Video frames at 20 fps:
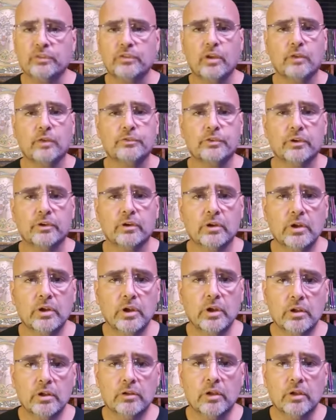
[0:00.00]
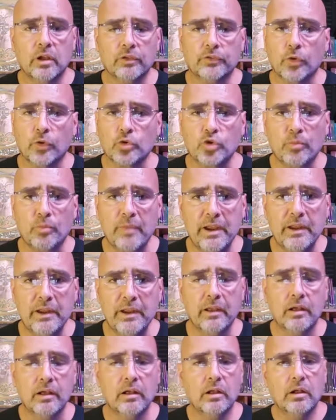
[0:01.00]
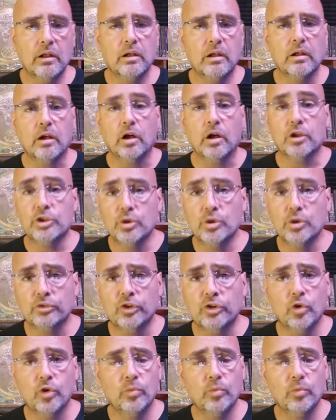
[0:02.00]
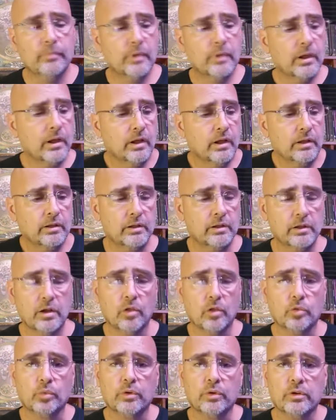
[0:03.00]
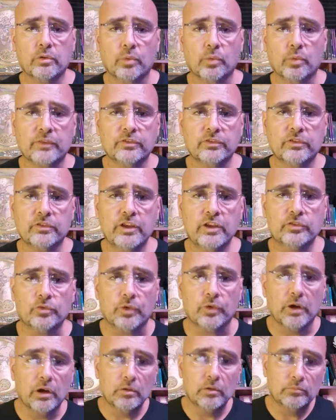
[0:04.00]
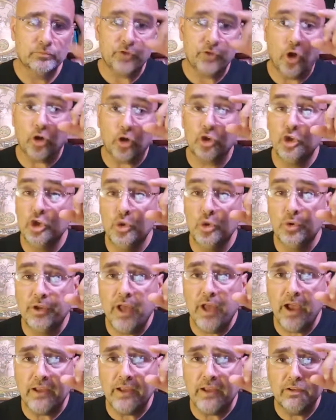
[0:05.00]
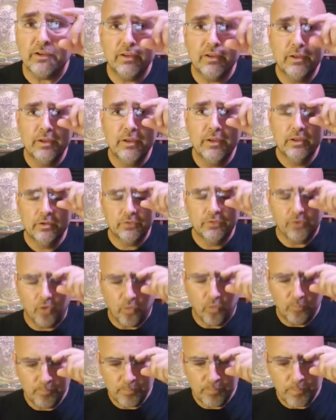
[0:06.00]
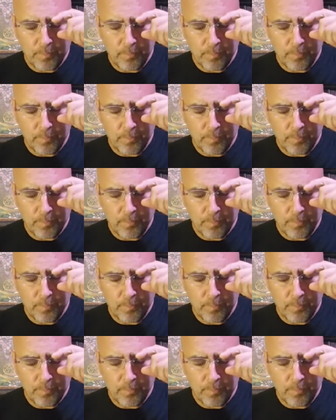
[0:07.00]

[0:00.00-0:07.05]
stuff to social media, YouTube. You know, the rest is history. Talking to you tonight. So